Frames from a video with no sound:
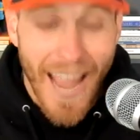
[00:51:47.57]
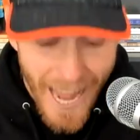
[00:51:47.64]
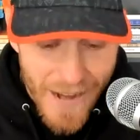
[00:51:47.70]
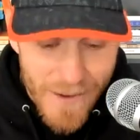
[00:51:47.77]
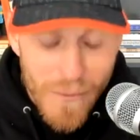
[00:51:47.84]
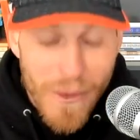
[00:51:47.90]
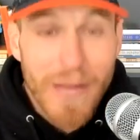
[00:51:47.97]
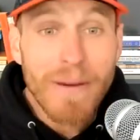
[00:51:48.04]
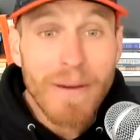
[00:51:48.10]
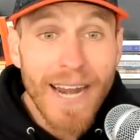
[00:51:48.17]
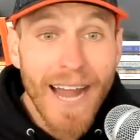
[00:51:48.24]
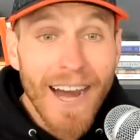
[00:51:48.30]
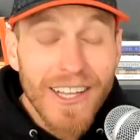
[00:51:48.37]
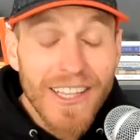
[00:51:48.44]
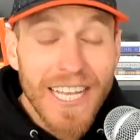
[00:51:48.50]
And we'd been
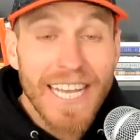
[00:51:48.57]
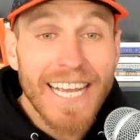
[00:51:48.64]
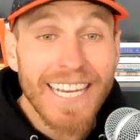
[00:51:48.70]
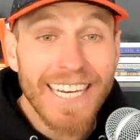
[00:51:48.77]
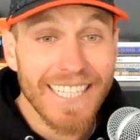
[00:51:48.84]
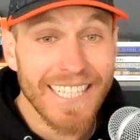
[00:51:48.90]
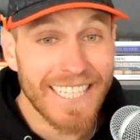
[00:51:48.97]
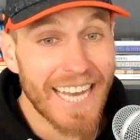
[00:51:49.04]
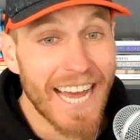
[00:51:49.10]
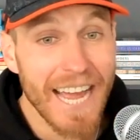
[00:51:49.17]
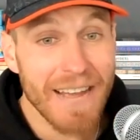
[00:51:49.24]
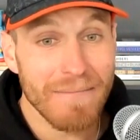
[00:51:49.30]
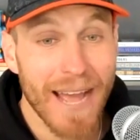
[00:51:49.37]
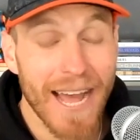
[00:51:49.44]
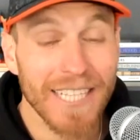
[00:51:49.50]
out in the heat of the
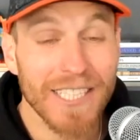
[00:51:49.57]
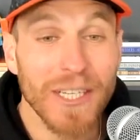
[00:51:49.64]
day, man.